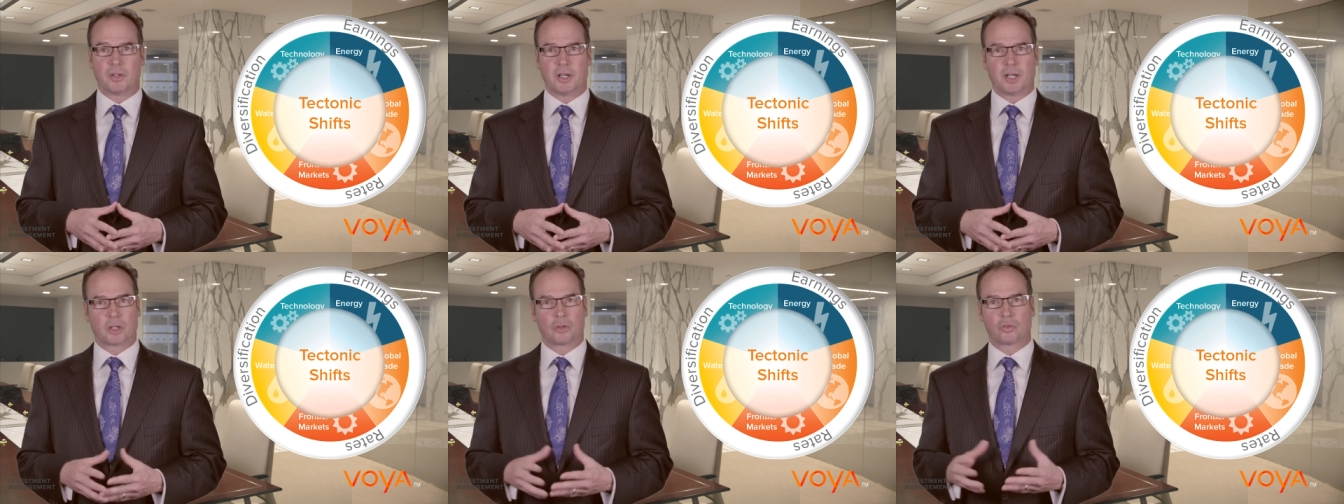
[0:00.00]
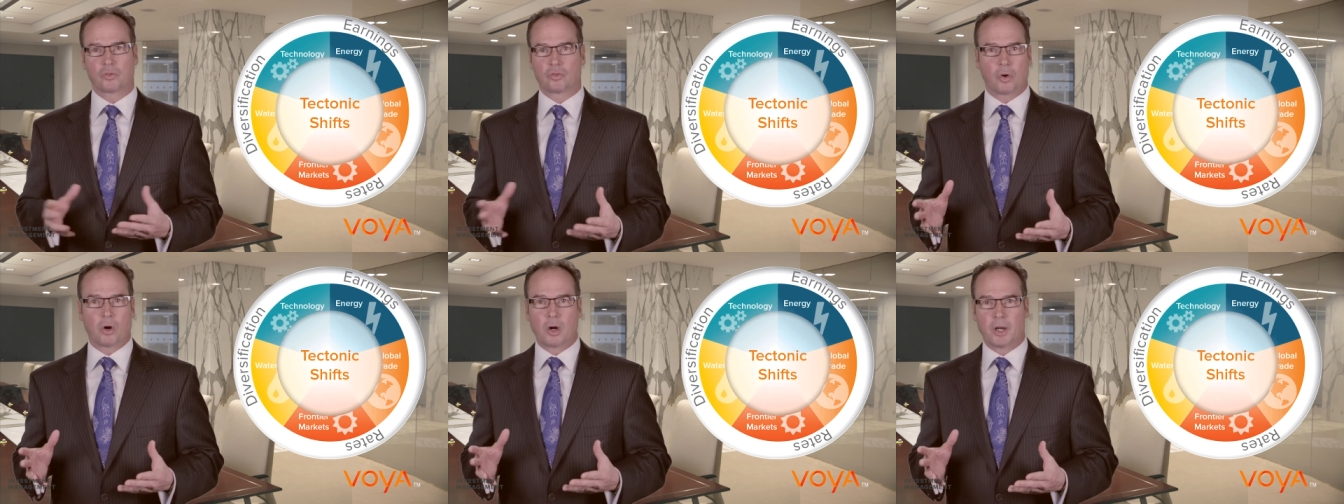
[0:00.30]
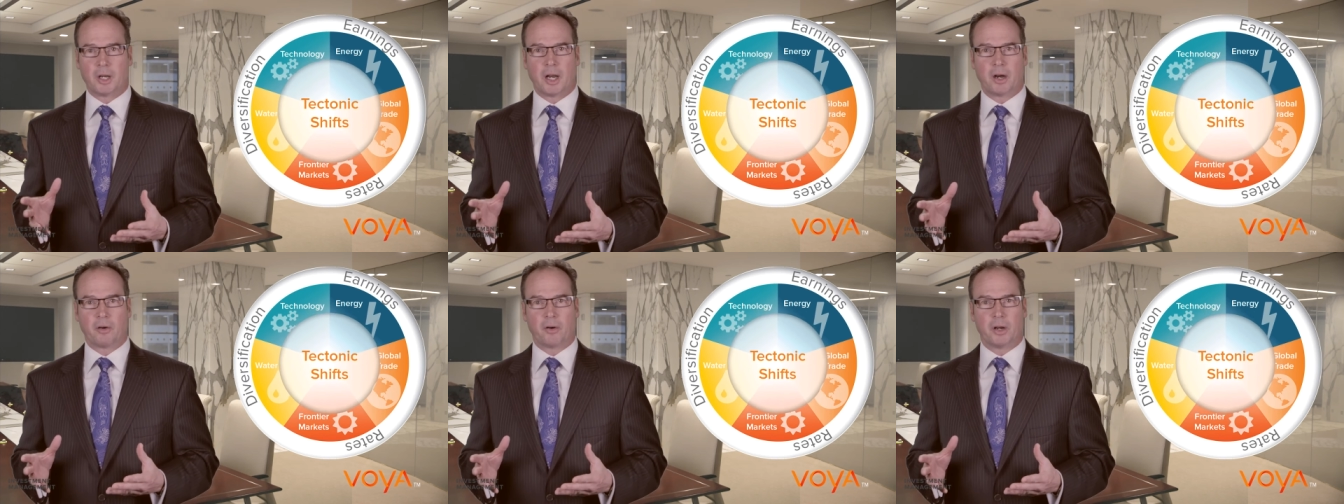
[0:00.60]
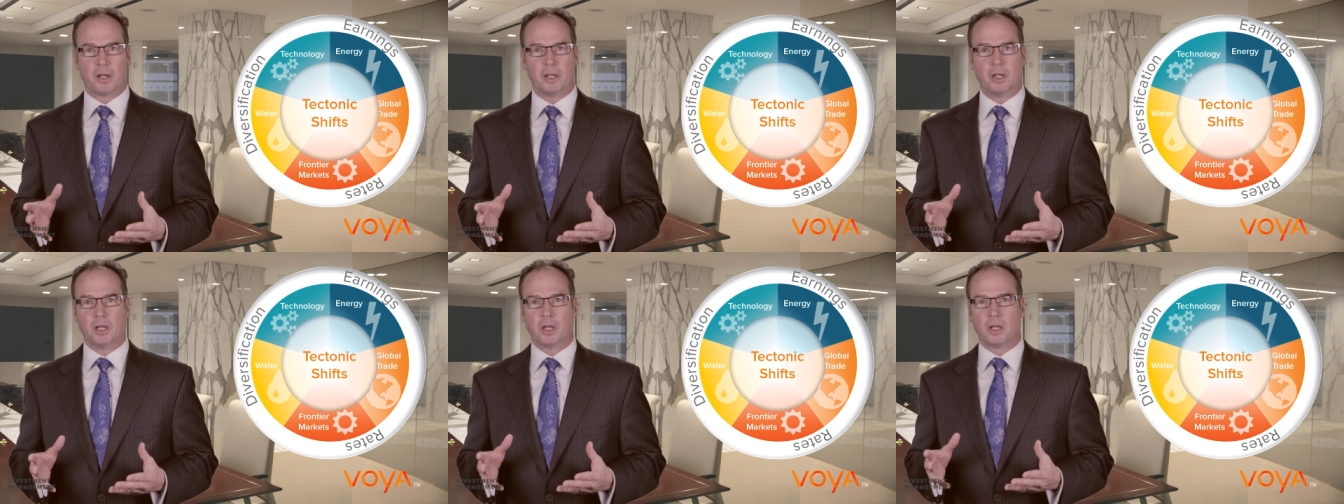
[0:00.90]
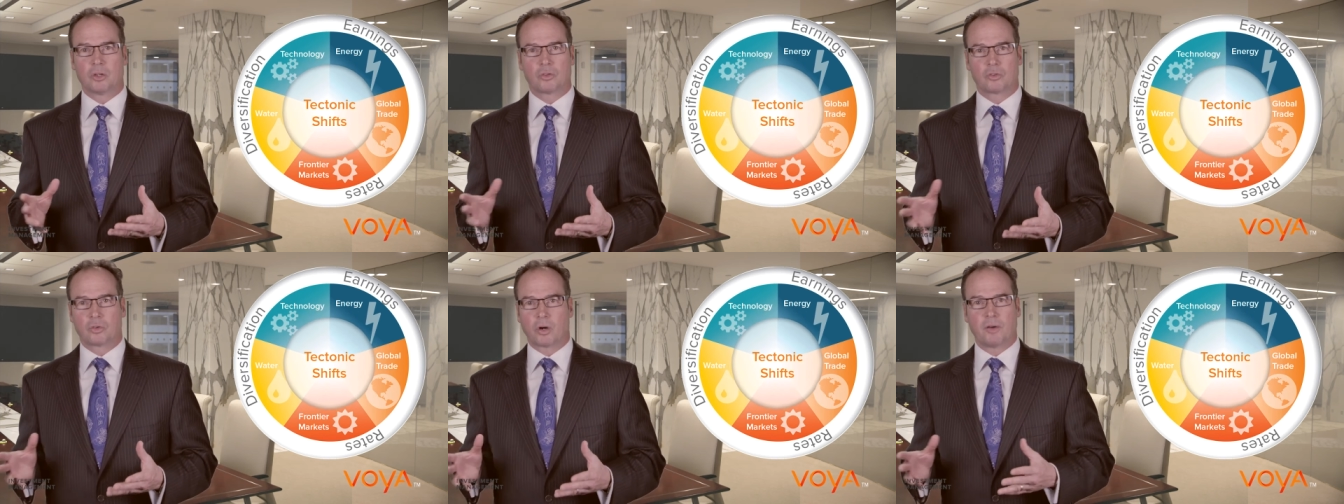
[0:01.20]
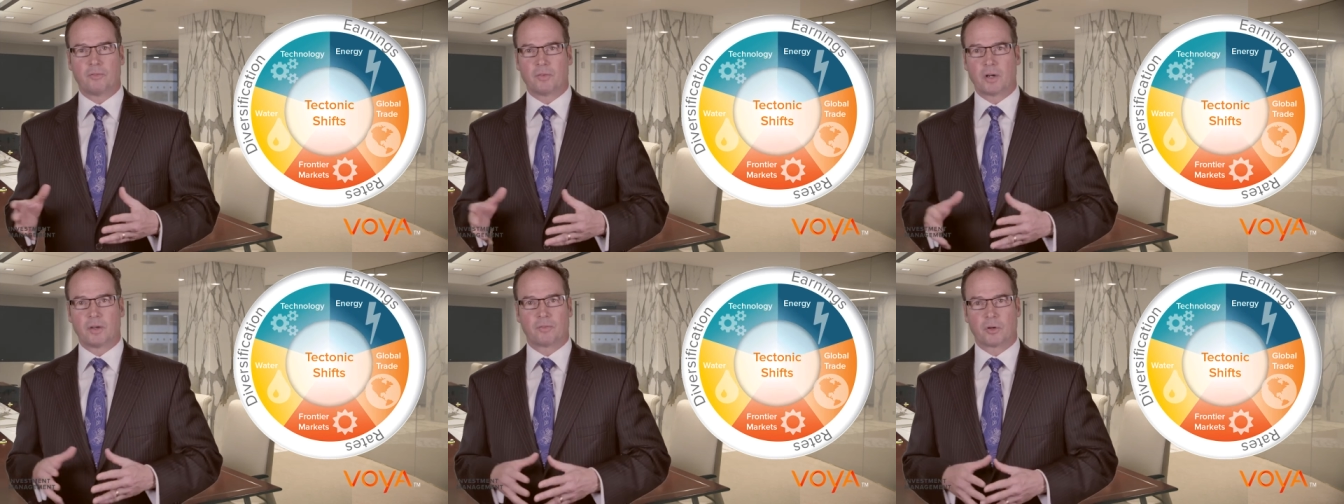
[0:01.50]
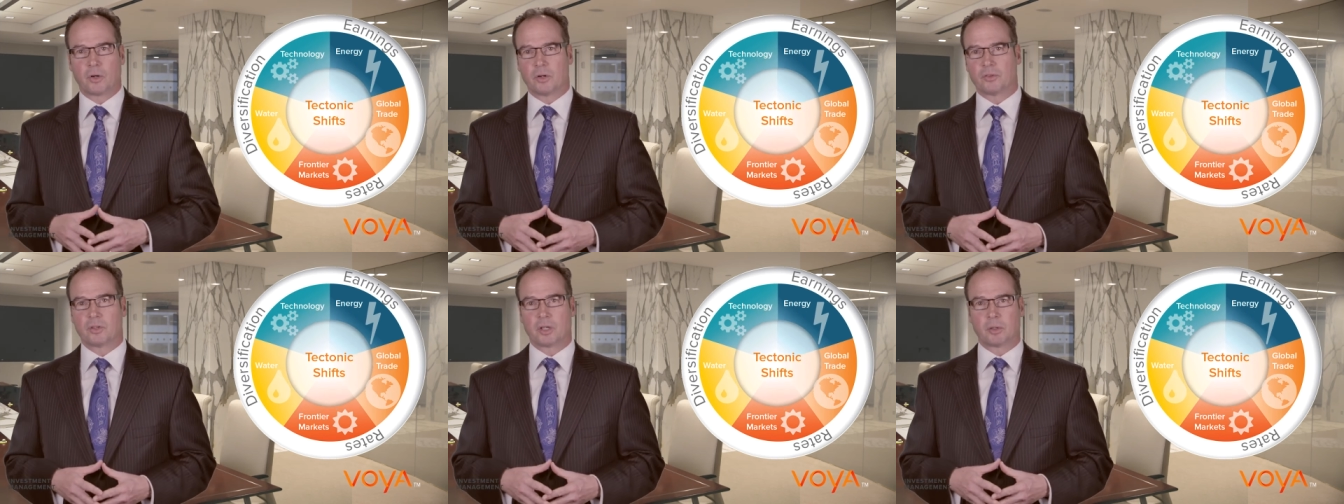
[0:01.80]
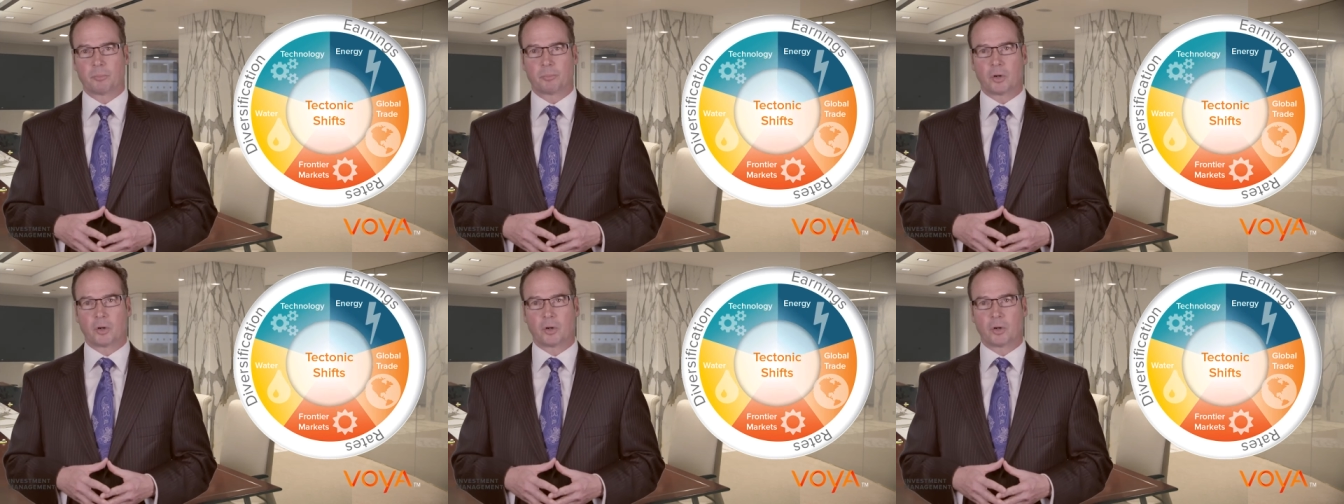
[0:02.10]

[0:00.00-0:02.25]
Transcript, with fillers: in extraordinary trend reversing